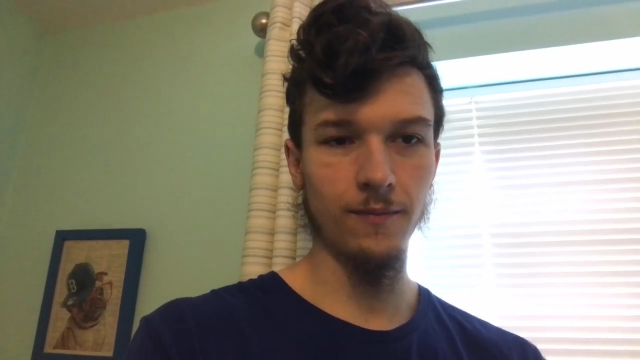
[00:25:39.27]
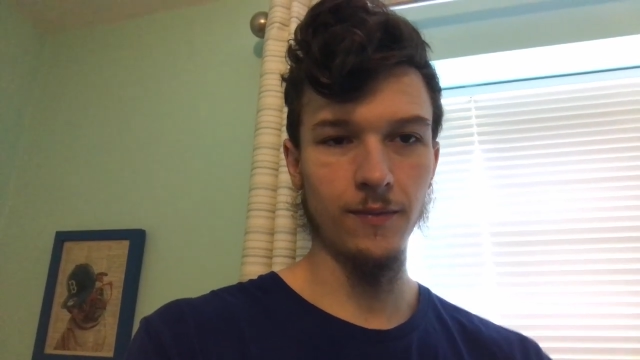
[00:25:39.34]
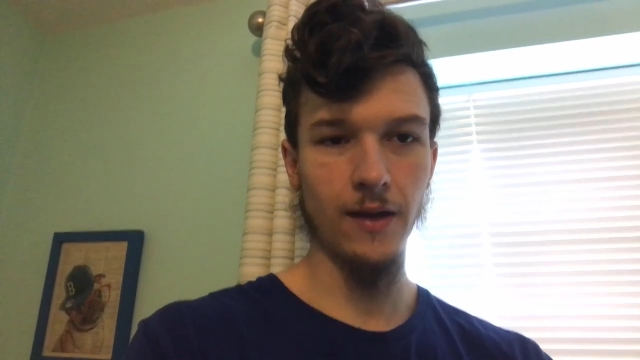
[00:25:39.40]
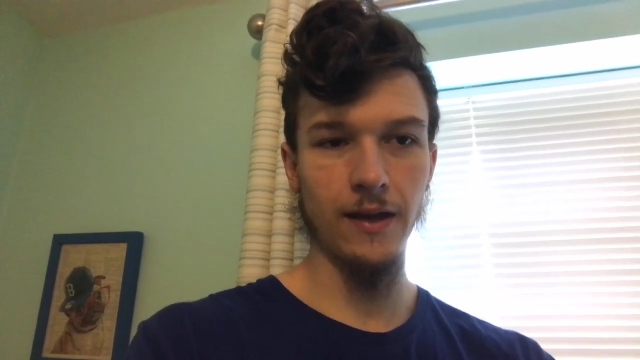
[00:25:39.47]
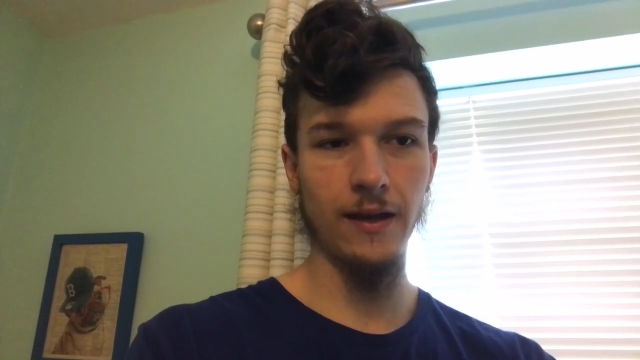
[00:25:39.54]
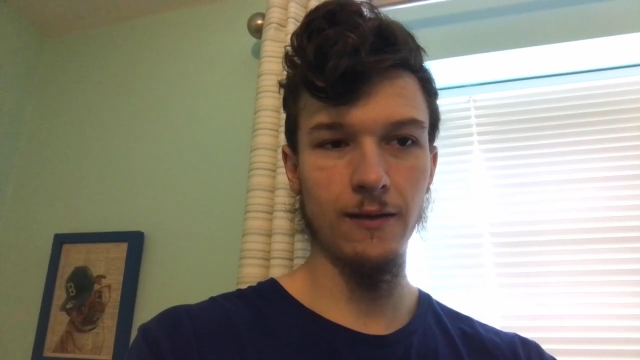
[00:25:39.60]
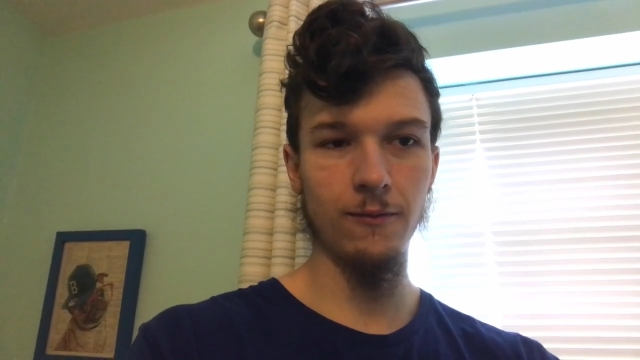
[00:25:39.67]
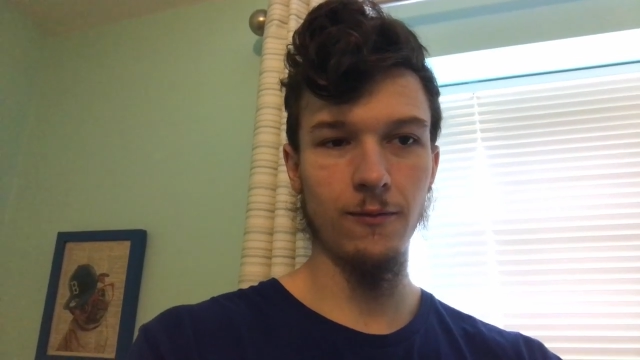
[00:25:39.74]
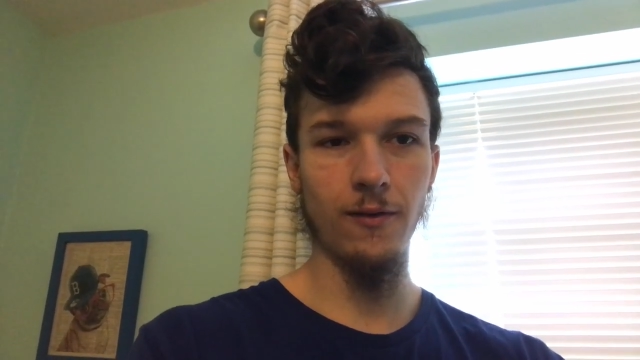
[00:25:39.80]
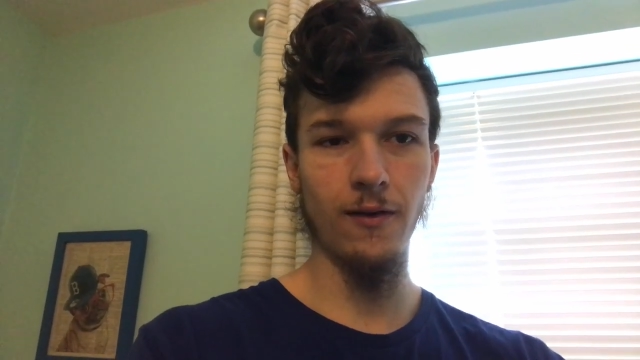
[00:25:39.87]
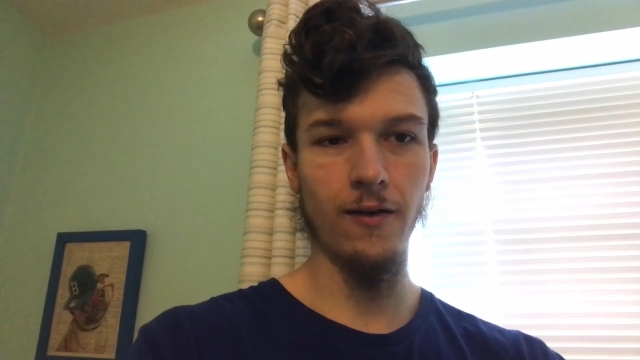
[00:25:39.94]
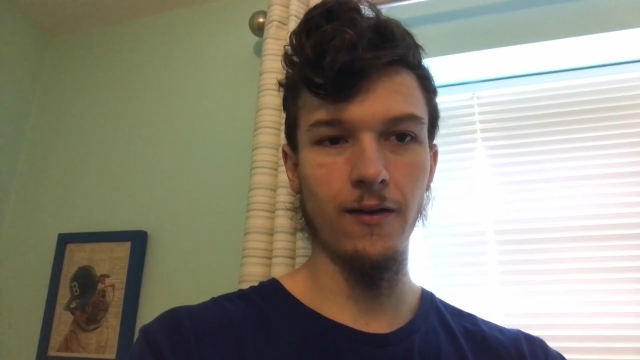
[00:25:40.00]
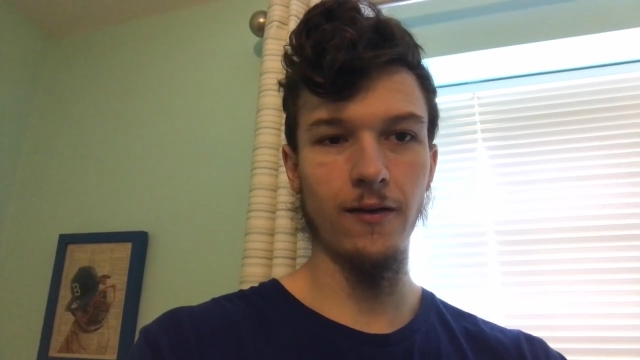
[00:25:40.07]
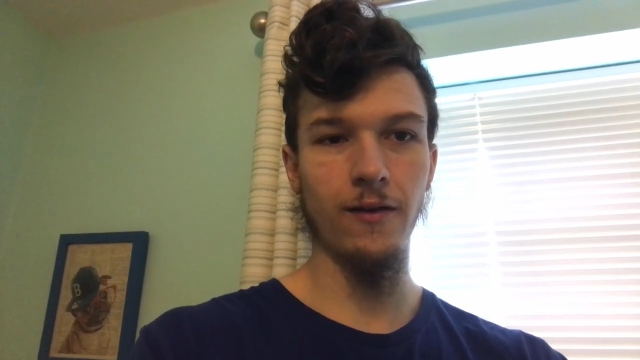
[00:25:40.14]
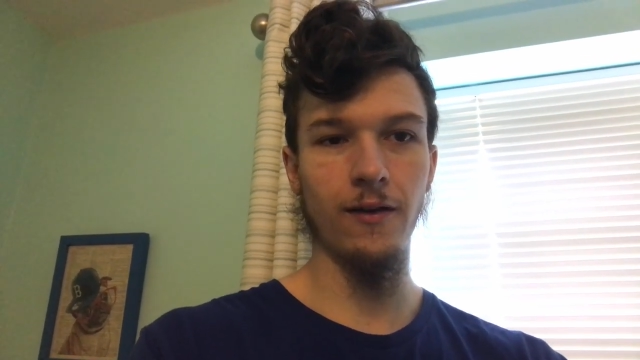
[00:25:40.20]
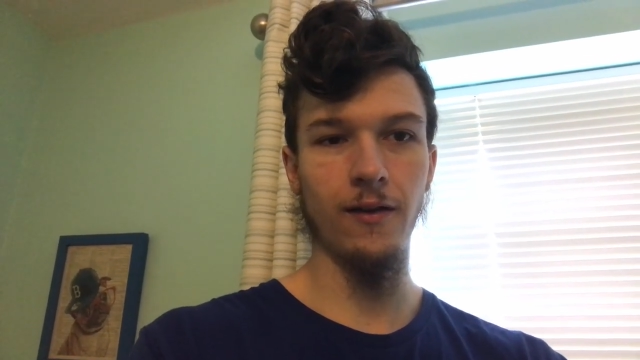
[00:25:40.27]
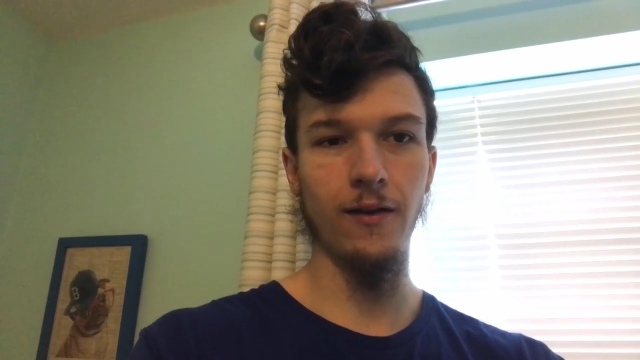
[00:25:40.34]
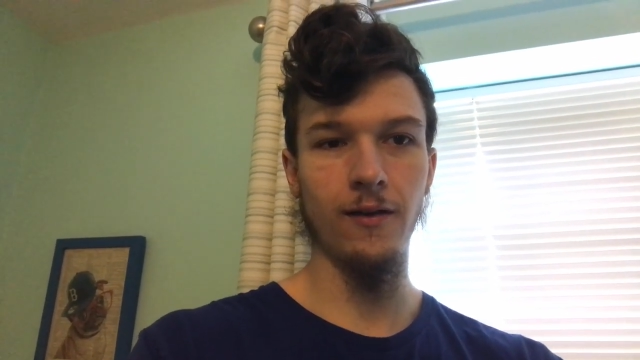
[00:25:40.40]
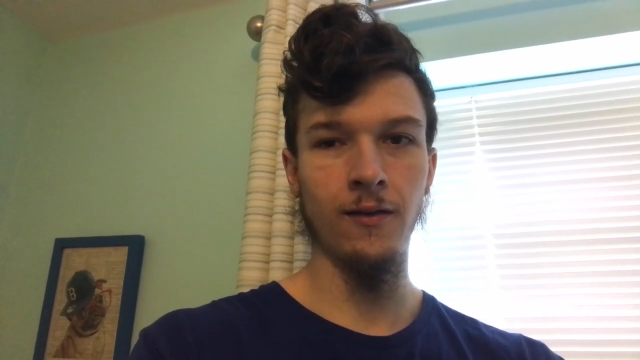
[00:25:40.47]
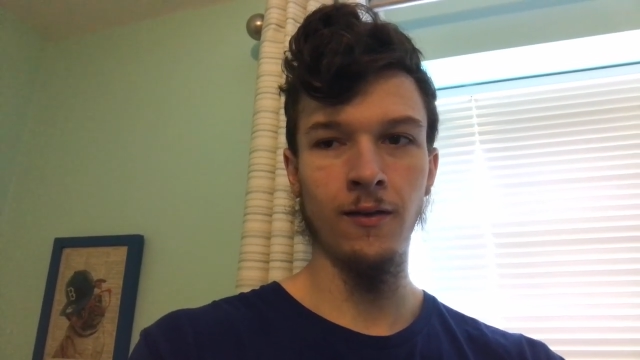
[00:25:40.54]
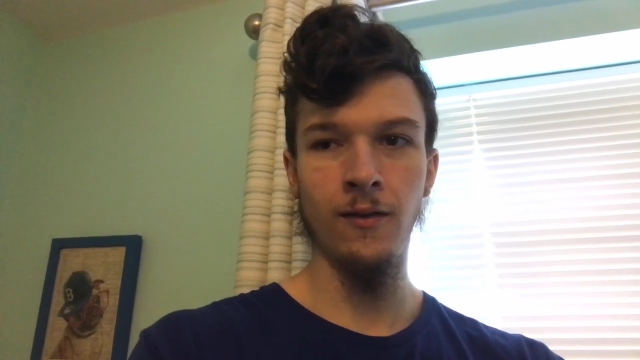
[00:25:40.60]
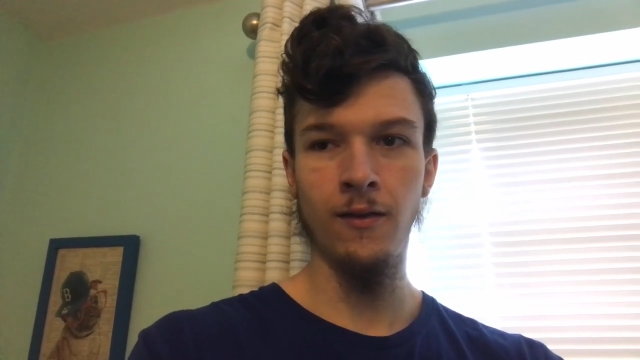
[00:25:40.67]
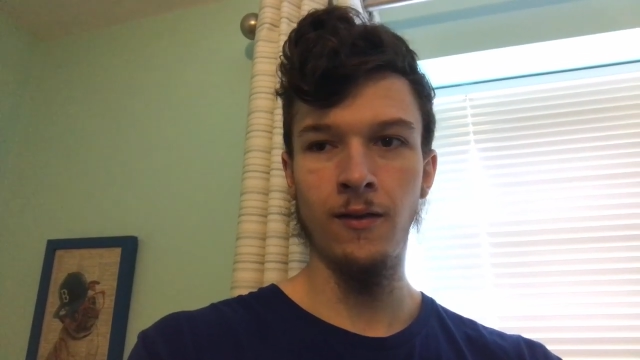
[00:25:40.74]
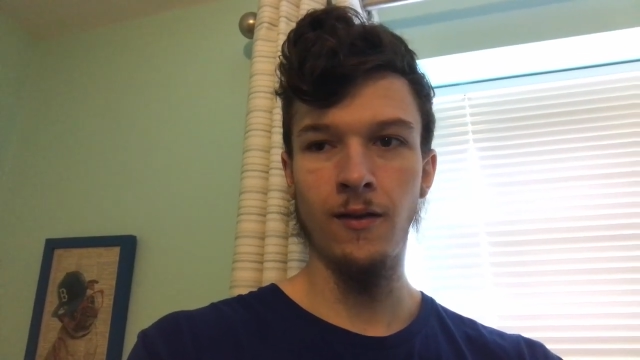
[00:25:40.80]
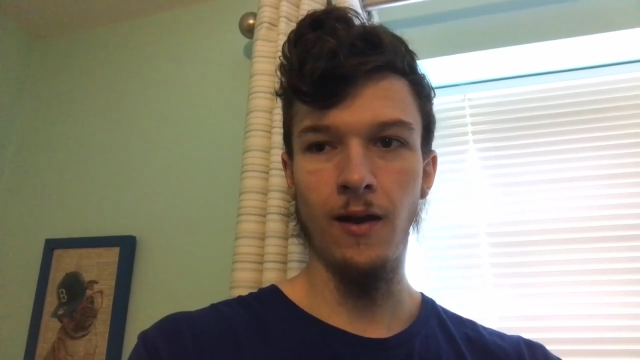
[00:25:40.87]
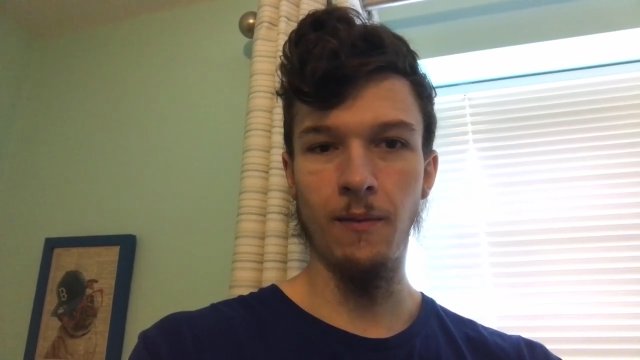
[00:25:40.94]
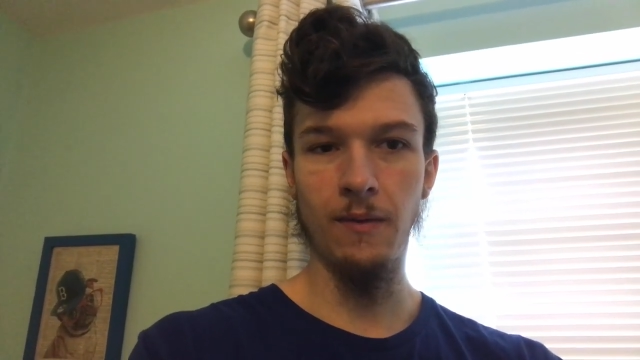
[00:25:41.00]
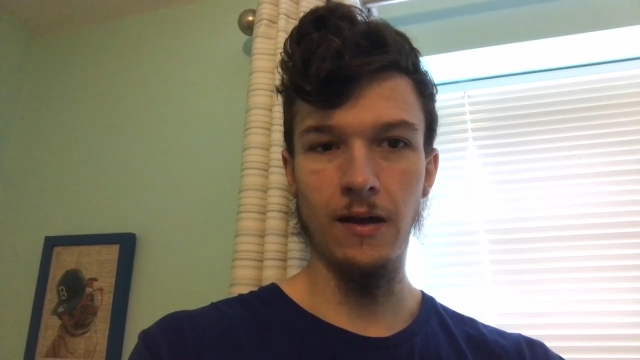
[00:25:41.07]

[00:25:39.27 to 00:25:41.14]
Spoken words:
I'm